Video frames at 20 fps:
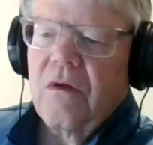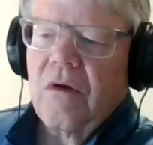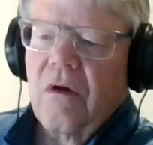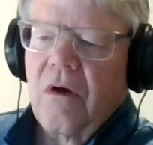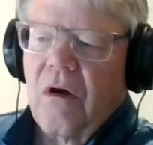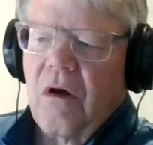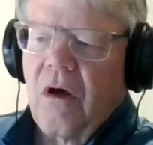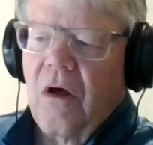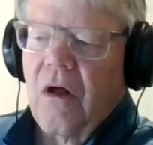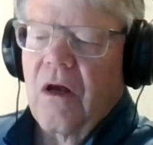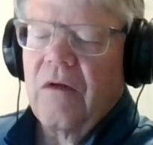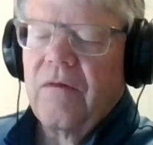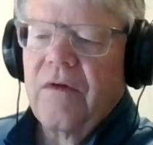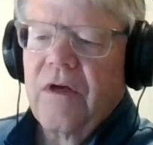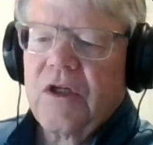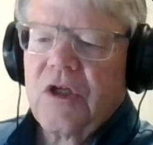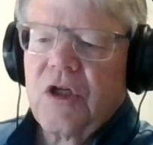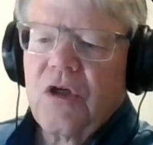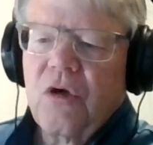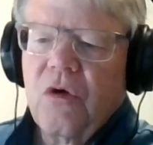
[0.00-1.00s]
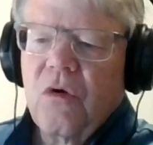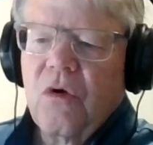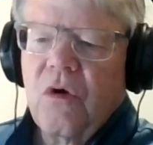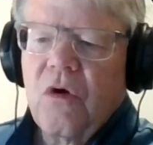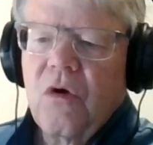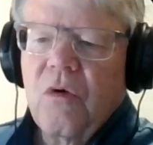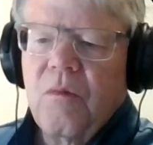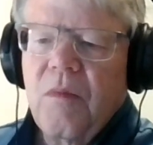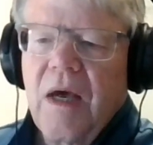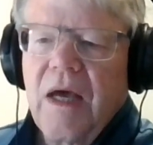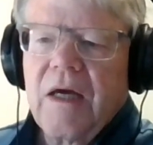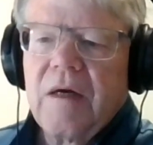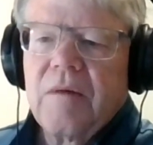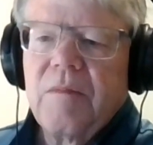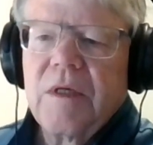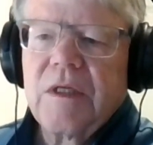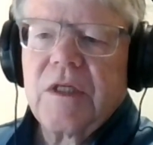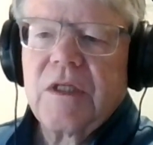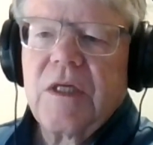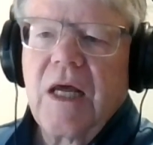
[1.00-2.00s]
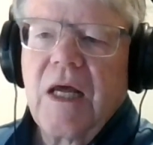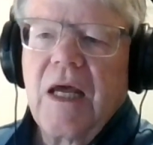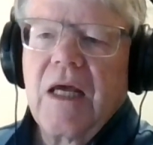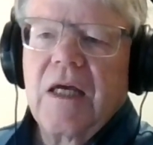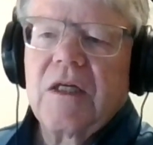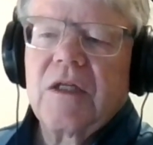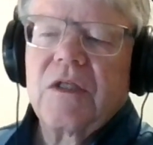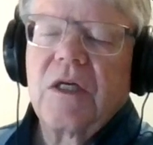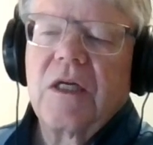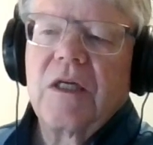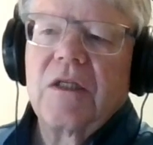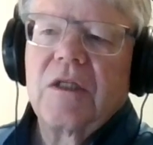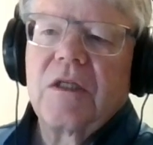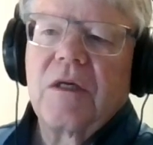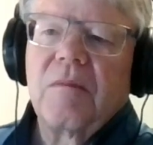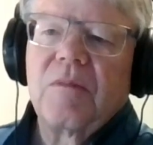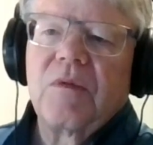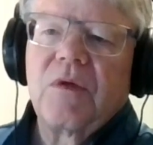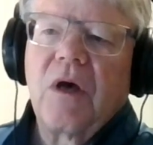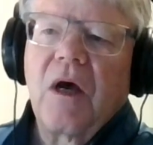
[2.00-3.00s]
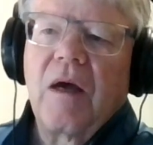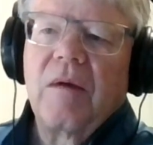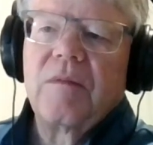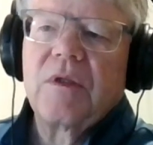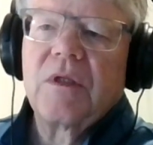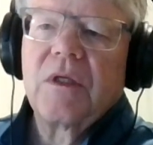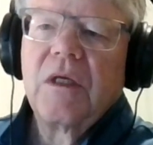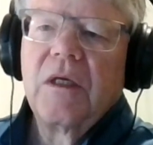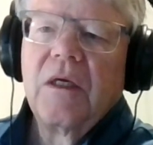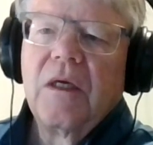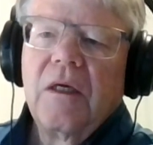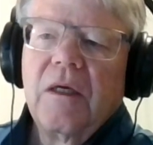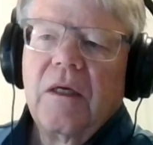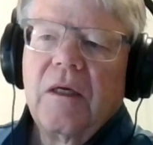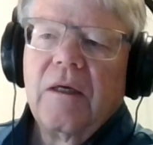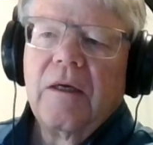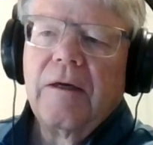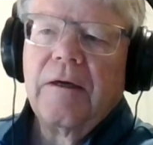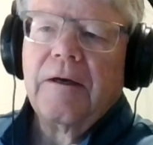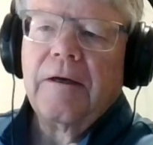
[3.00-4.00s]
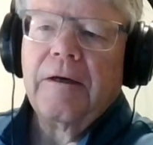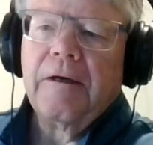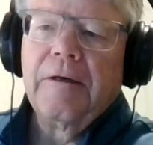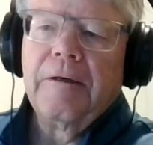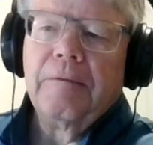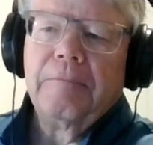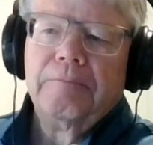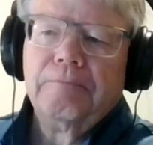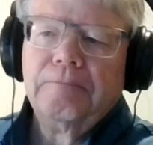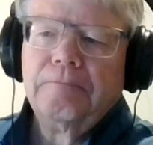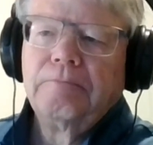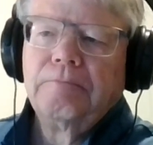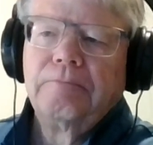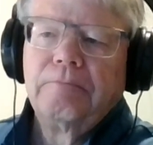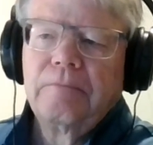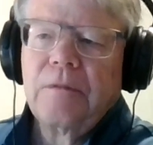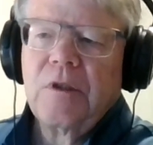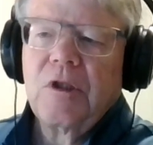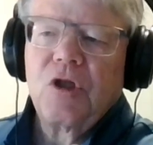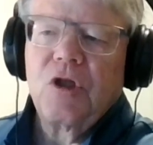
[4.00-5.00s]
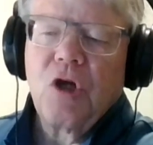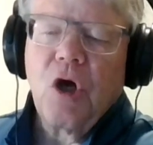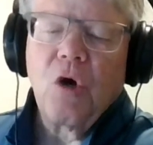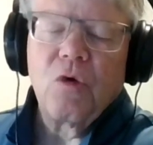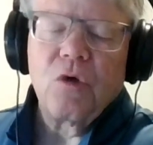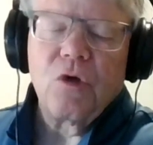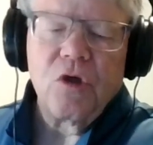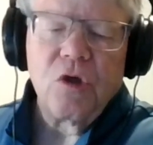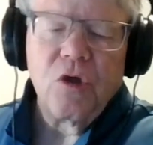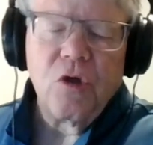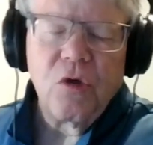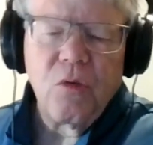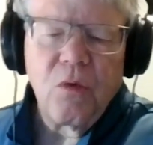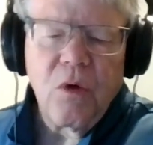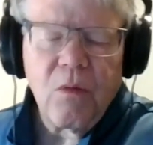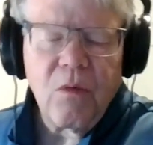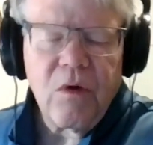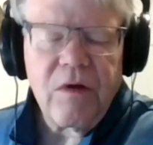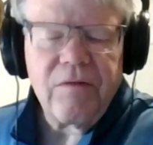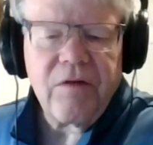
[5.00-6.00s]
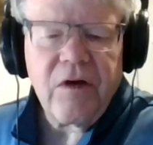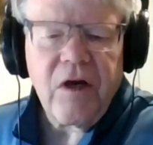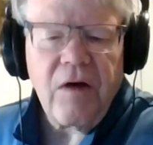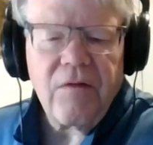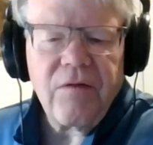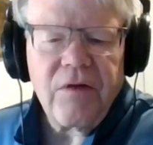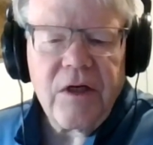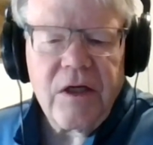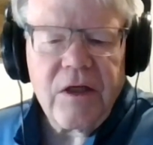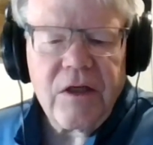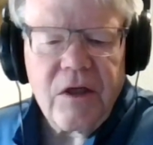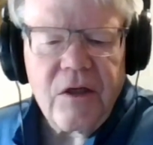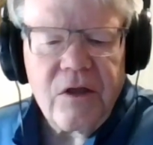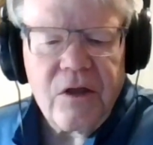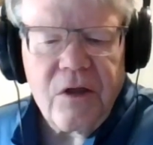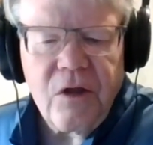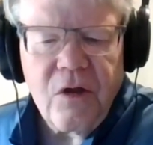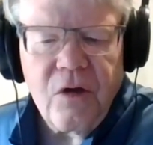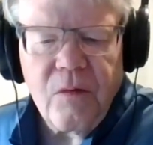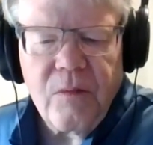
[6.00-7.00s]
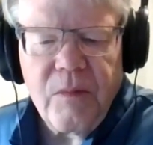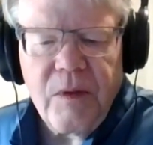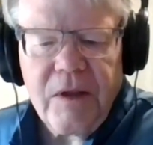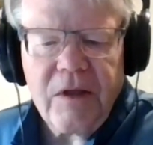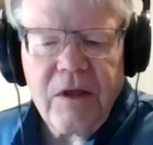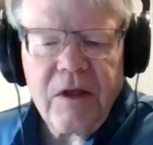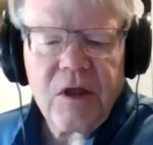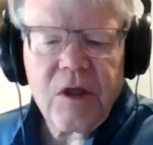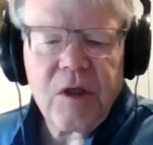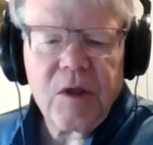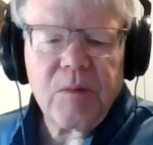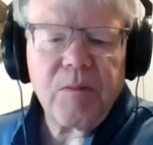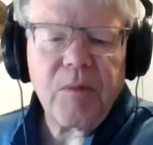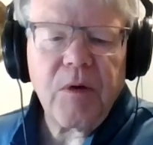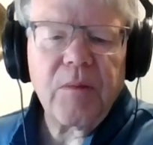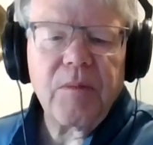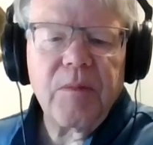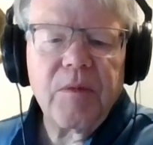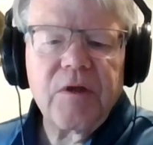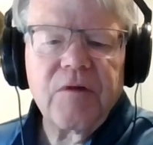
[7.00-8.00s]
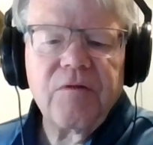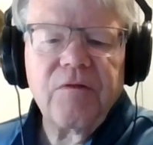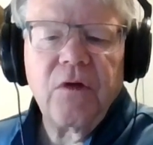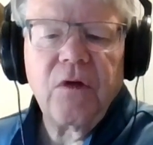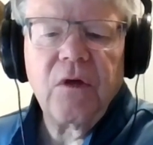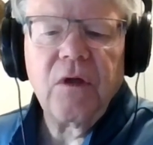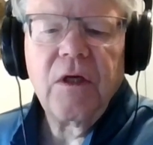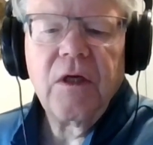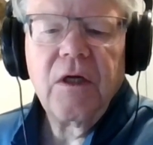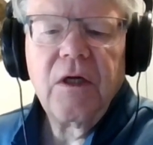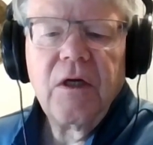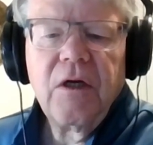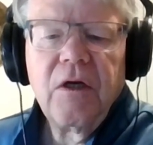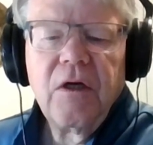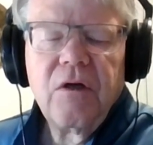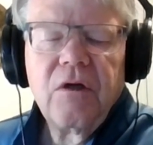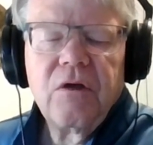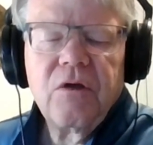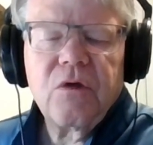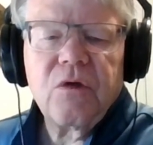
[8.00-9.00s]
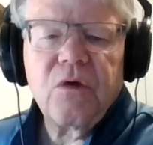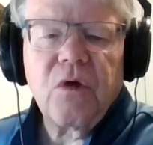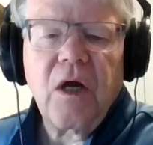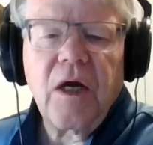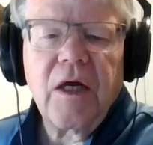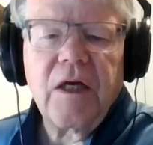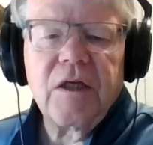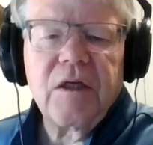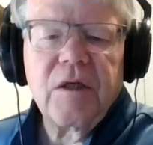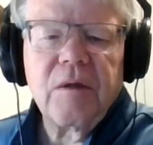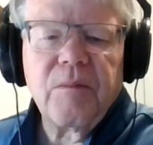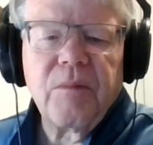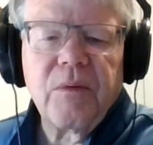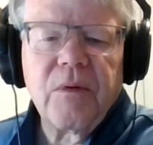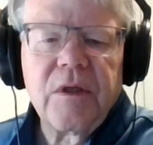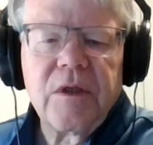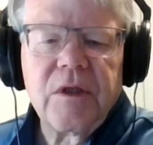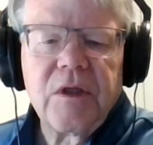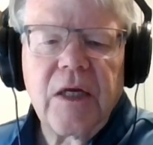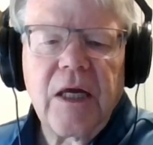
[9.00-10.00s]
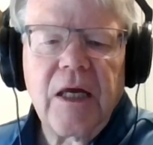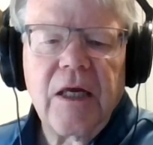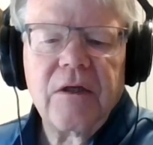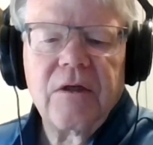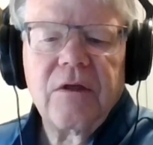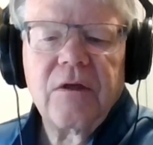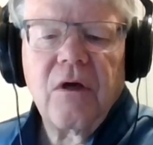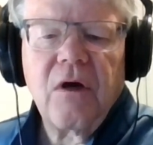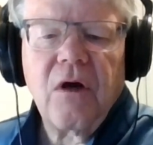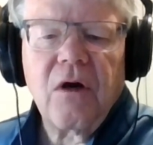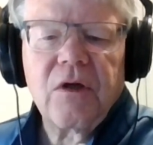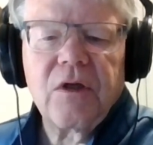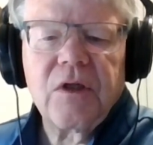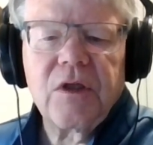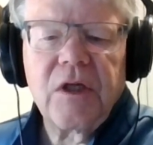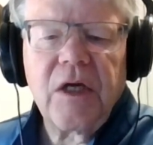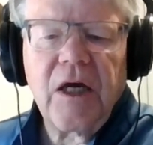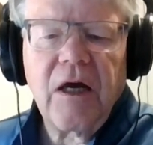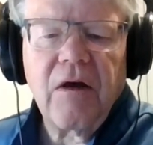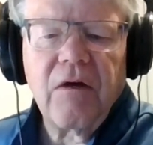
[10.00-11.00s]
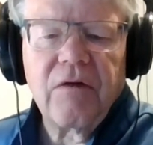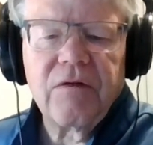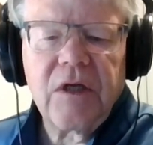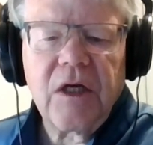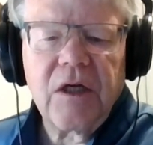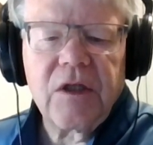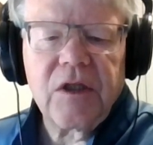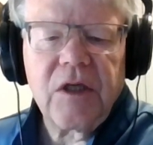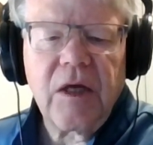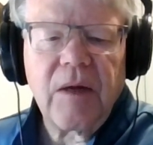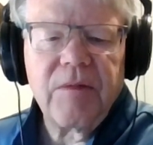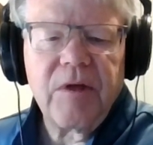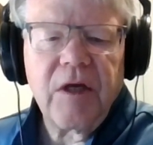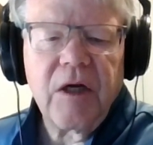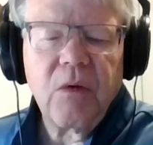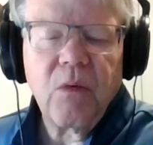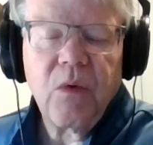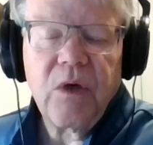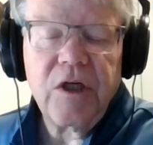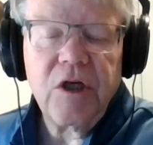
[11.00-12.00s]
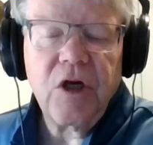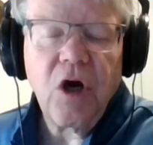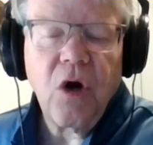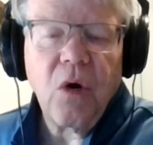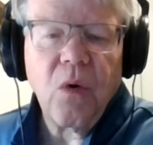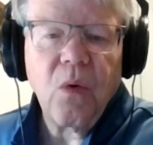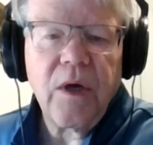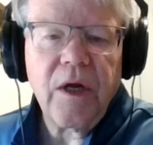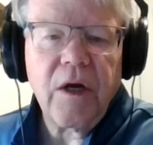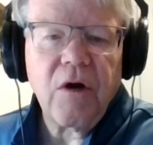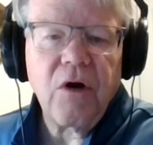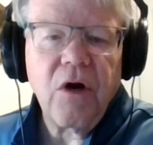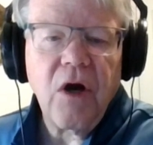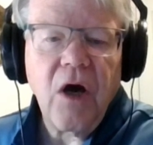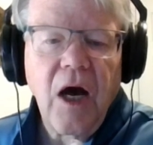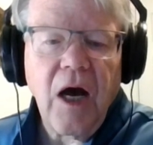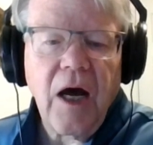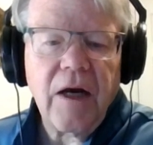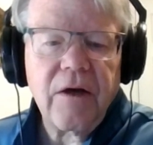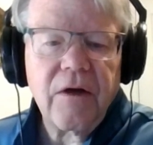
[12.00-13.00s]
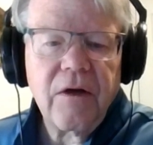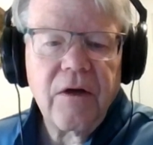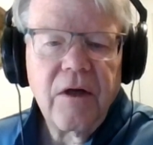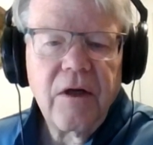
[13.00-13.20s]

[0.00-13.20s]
all of us who make mistakes and sometimes don't do what we've covenanted to do, but this is purposeful, trying to present ourselves as something we know we are not.